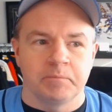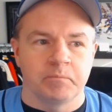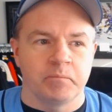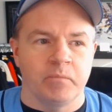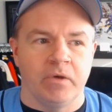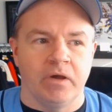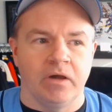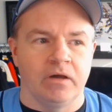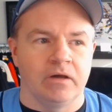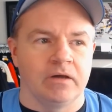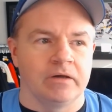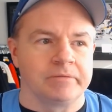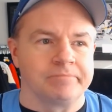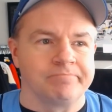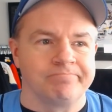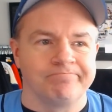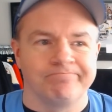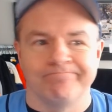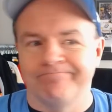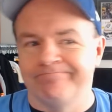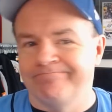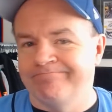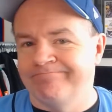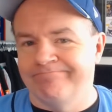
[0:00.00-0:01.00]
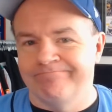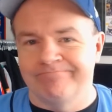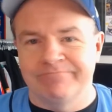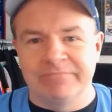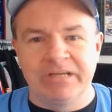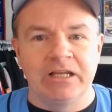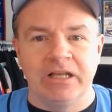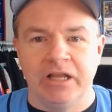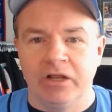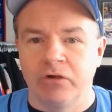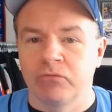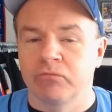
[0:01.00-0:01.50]

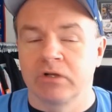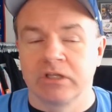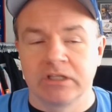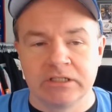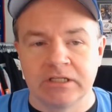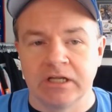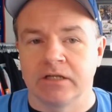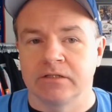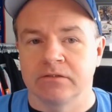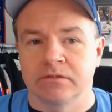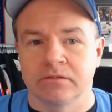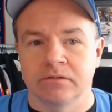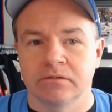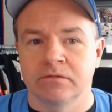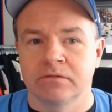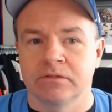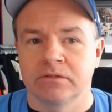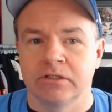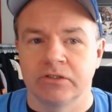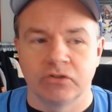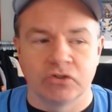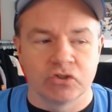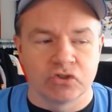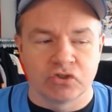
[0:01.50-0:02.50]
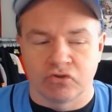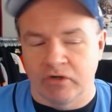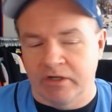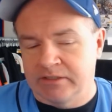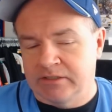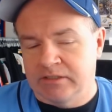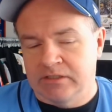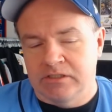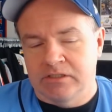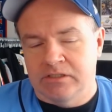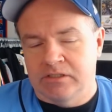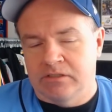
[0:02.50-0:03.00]
It really does. The
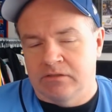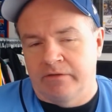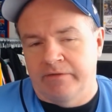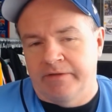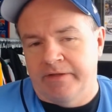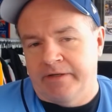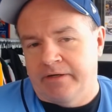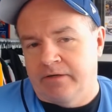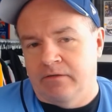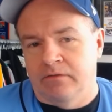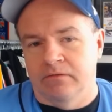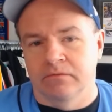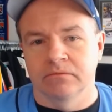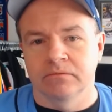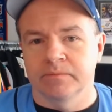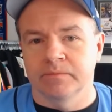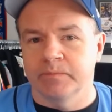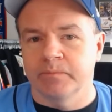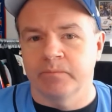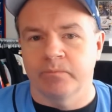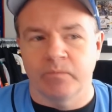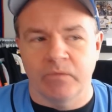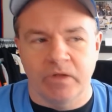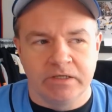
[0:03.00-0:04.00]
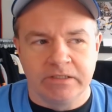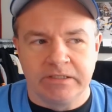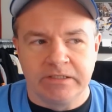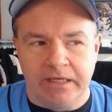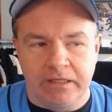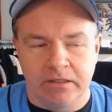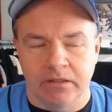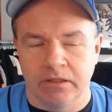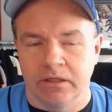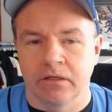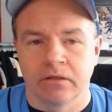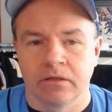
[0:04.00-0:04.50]
stress is still there
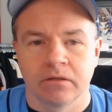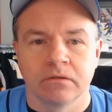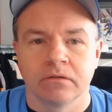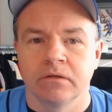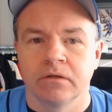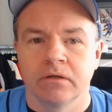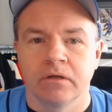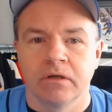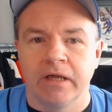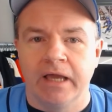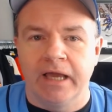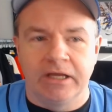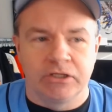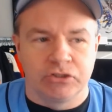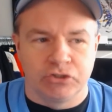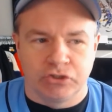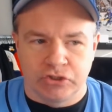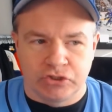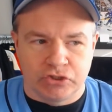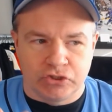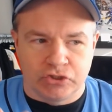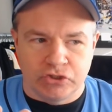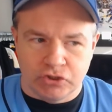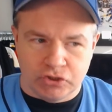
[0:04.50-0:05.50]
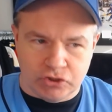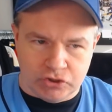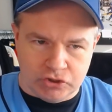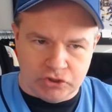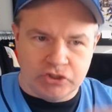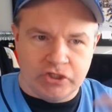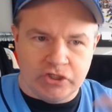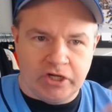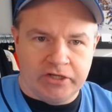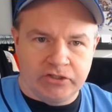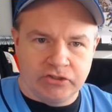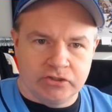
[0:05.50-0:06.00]
daily. It just
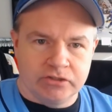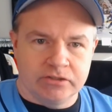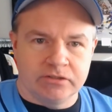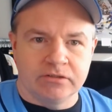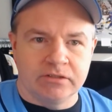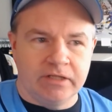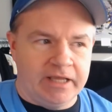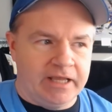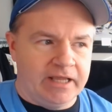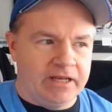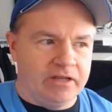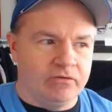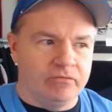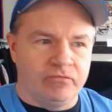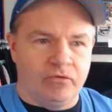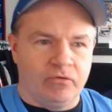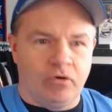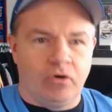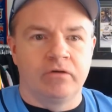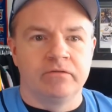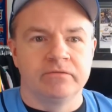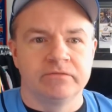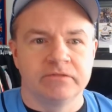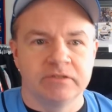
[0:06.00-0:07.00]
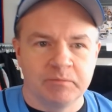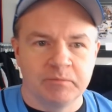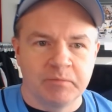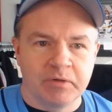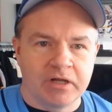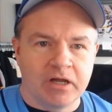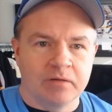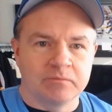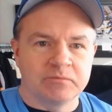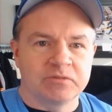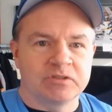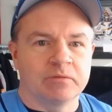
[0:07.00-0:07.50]
changes. It evolves. It
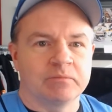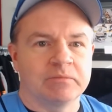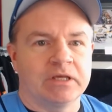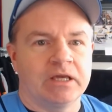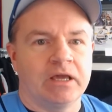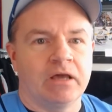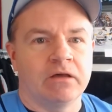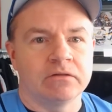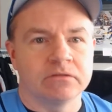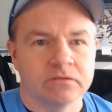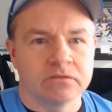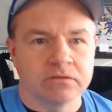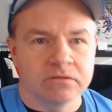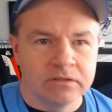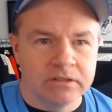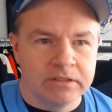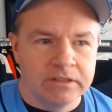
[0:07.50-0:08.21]
becomes something else.